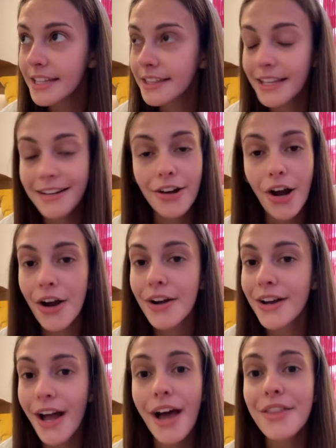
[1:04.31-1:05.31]
that there
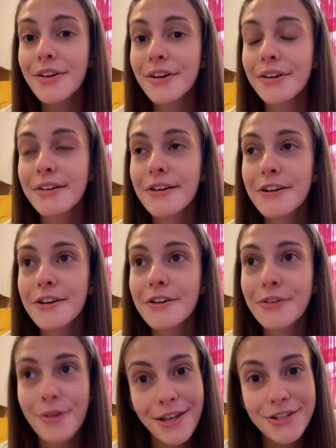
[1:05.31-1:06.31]
aren't other
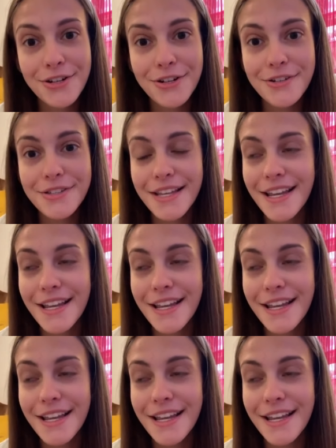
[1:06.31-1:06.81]
creatures